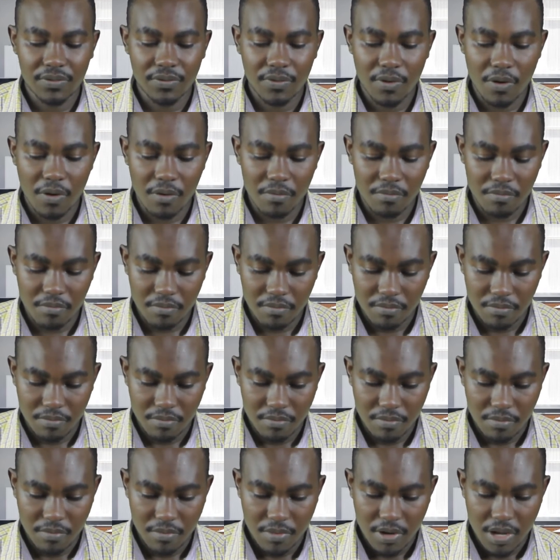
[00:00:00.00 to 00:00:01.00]
from
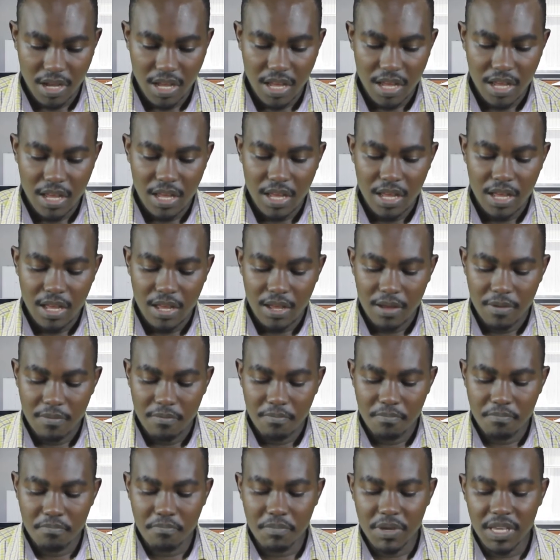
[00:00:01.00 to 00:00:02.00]

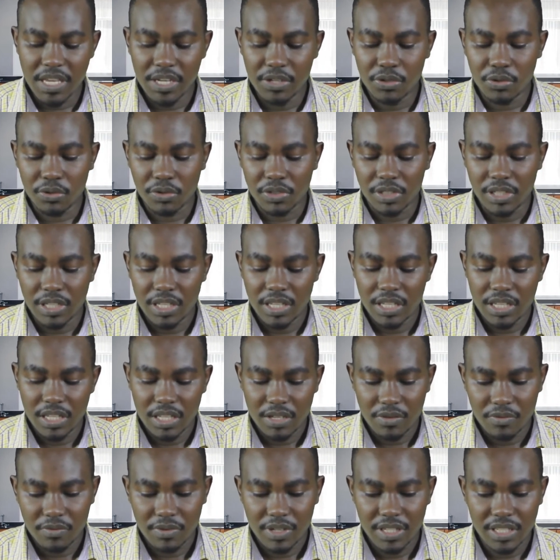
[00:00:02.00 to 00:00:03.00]
B to
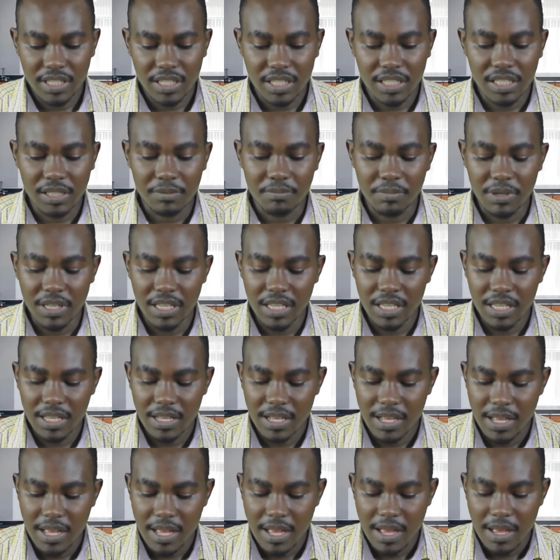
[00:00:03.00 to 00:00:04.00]
C, which is B,
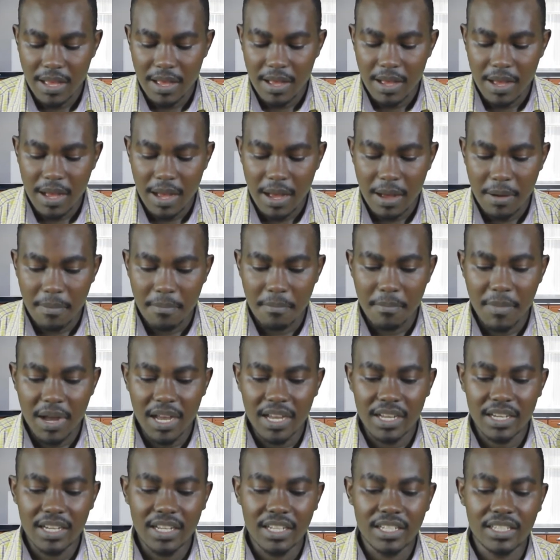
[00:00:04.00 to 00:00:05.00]

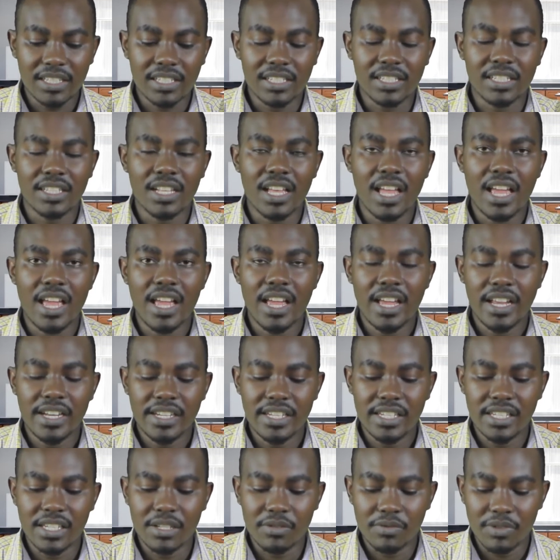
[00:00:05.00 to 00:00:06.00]
minus AD,
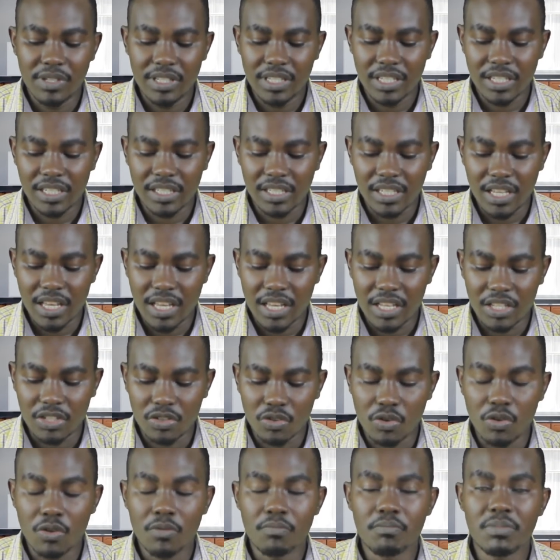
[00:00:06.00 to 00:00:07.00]
which is A.
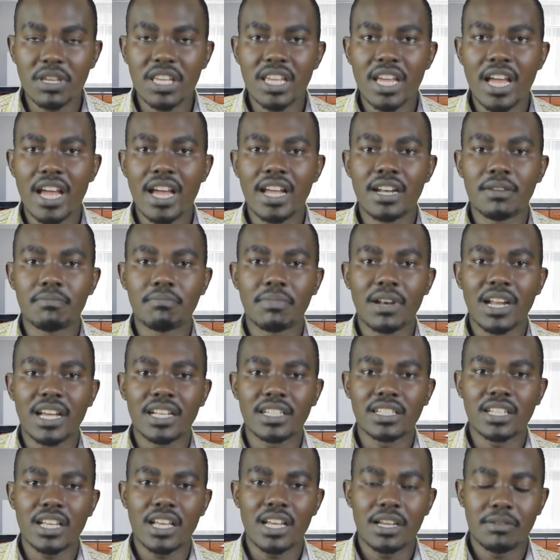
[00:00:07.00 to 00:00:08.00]
So BN
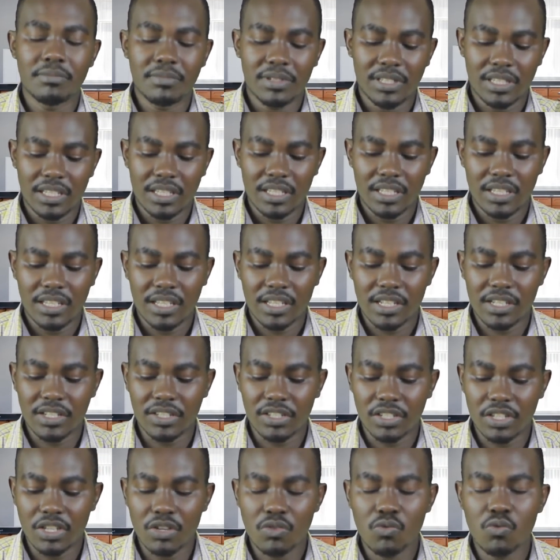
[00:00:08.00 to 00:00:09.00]
plus MC
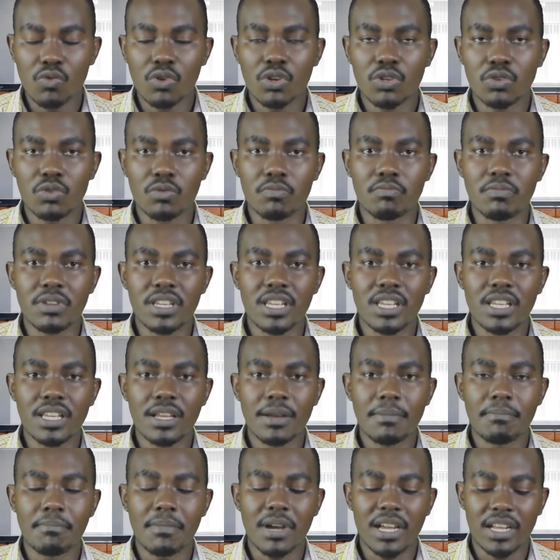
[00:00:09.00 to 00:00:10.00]
is equal to B
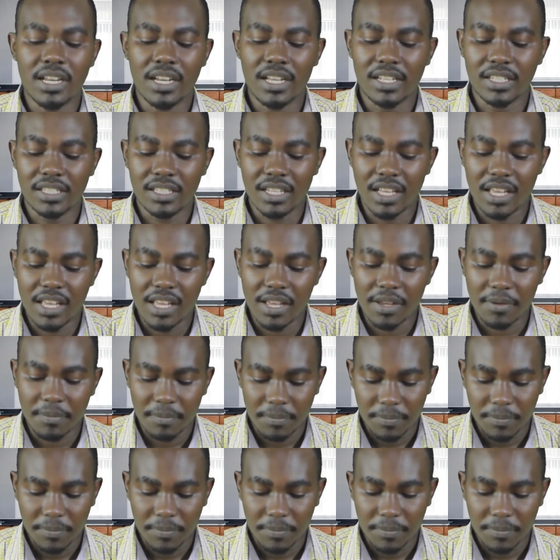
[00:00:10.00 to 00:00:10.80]
minus A.